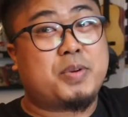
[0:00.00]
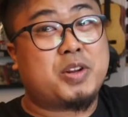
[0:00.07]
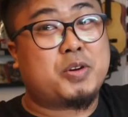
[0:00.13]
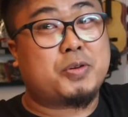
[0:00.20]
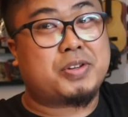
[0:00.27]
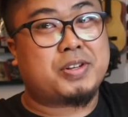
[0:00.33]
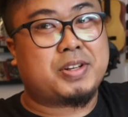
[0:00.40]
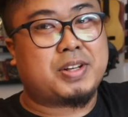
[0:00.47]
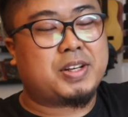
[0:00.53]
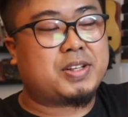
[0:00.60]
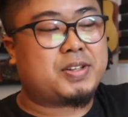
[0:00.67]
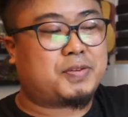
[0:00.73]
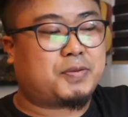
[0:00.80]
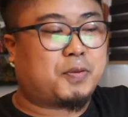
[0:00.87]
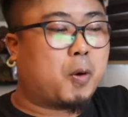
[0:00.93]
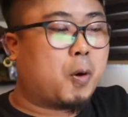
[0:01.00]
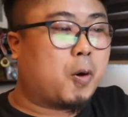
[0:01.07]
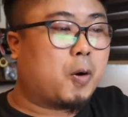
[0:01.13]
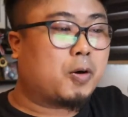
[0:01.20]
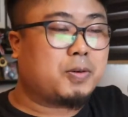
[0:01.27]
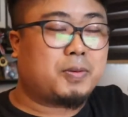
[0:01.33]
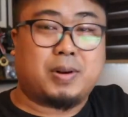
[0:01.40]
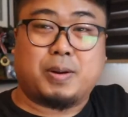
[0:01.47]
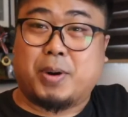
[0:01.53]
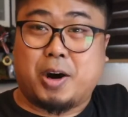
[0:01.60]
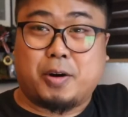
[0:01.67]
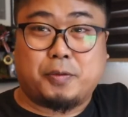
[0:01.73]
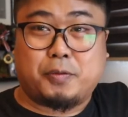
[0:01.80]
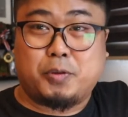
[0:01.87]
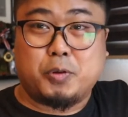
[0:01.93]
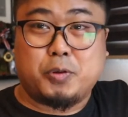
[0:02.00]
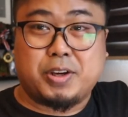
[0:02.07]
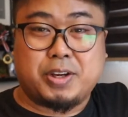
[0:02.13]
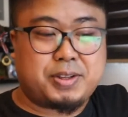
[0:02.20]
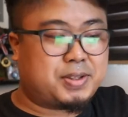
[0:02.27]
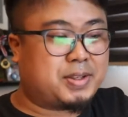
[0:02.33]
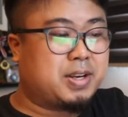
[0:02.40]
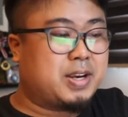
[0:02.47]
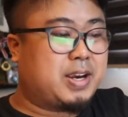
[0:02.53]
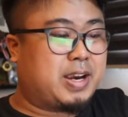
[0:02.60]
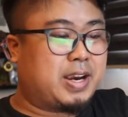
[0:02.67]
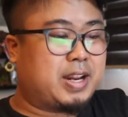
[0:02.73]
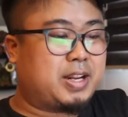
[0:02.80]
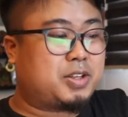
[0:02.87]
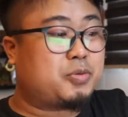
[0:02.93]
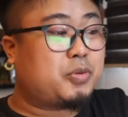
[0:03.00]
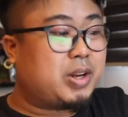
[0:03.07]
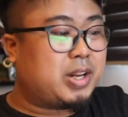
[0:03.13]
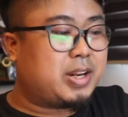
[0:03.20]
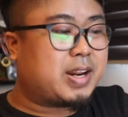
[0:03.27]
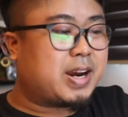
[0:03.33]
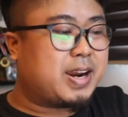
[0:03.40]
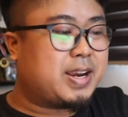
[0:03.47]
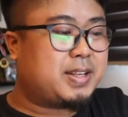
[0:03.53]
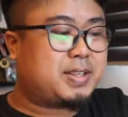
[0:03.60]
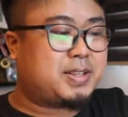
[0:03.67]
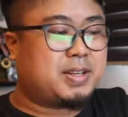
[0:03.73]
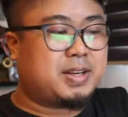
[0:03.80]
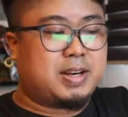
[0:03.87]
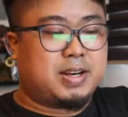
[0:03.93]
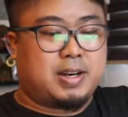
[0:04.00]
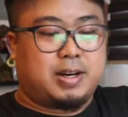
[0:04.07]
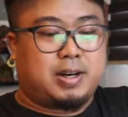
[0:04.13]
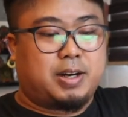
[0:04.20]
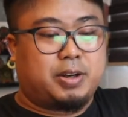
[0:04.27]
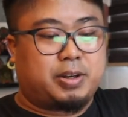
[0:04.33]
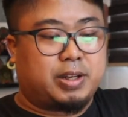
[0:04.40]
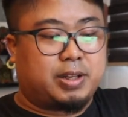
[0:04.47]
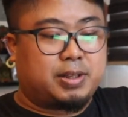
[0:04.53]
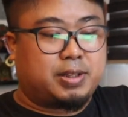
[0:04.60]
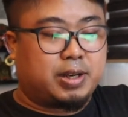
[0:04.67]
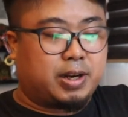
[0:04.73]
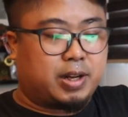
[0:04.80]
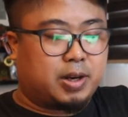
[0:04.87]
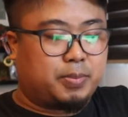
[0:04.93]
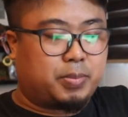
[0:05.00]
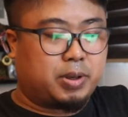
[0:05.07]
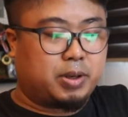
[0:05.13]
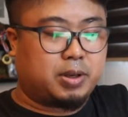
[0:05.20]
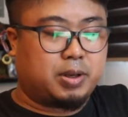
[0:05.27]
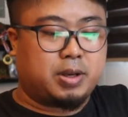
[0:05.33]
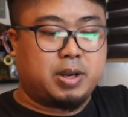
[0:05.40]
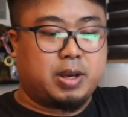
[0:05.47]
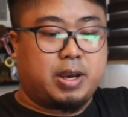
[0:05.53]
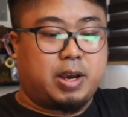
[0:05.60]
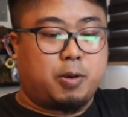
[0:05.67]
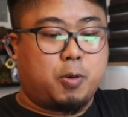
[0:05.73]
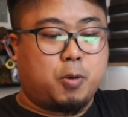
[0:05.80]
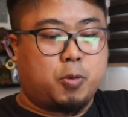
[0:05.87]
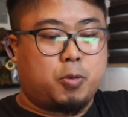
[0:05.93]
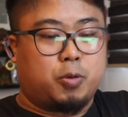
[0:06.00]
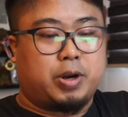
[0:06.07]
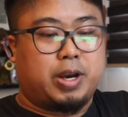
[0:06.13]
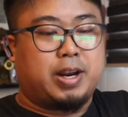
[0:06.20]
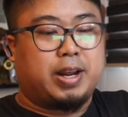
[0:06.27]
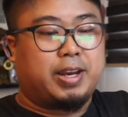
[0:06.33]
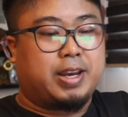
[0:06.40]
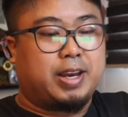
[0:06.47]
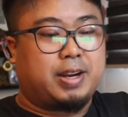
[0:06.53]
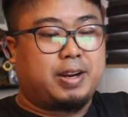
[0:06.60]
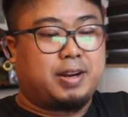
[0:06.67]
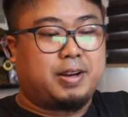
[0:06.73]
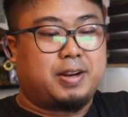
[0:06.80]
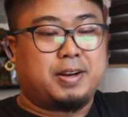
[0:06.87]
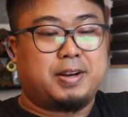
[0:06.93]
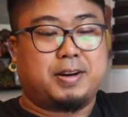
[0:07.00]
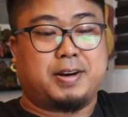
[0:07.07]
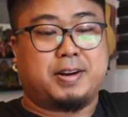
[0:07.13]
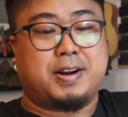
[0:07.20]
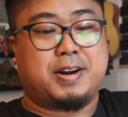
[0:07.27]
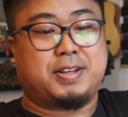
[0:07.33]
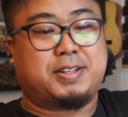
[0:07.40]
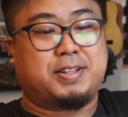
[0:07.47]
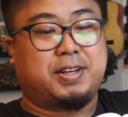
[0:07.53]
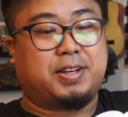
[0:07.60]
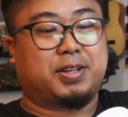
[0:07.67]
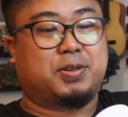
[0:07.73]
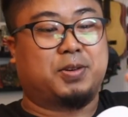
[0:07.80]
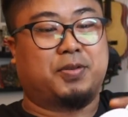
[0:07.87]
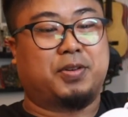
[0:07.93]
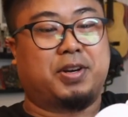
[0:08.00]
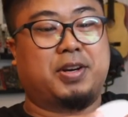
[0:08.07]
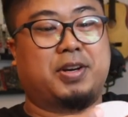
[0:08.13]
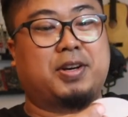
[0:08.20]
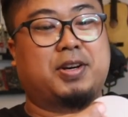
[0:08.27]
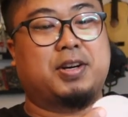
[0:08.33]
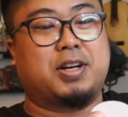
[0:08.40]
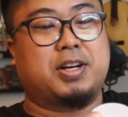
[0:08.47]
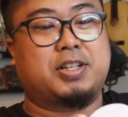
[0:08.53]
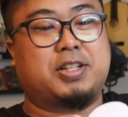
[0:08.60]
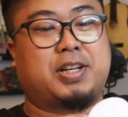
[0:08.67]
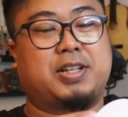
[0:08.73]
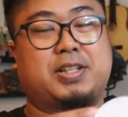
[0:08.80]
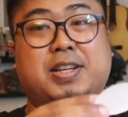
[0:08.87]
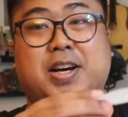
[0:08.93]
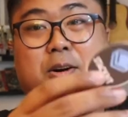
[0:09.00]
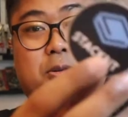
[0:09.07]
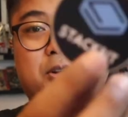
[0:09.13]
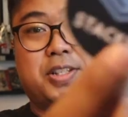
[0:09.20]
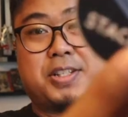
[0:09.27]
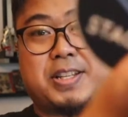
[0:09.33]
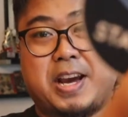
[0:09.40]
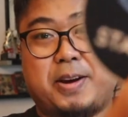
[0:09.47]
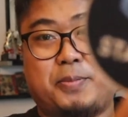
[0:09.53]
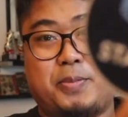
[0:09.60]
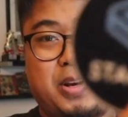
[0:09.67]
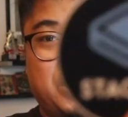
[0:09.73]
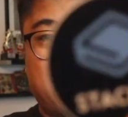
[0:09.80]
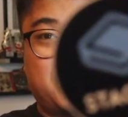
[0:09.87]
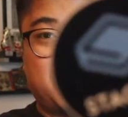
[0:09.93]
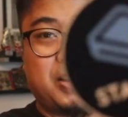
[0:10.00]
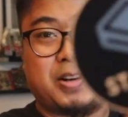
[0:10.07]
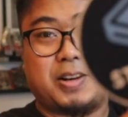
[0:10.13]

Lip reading: been using this for about a few years, and it's really nice. You can sign up. Oh, and I get another stickers over here. Check this out, Stackbit